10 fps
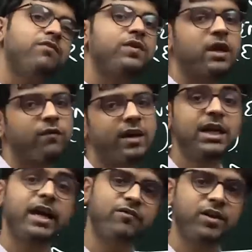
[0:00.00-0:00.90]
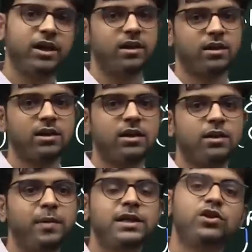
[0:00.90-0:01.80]
frequently every year
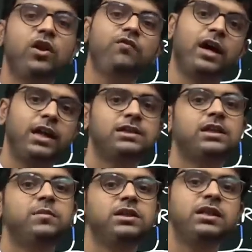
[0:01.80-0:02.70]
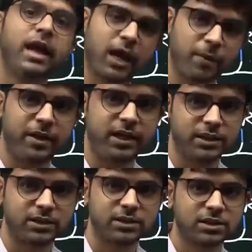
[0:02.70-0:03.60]
based on Finance Commission
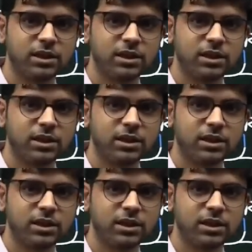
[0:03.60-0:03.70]
recommendations.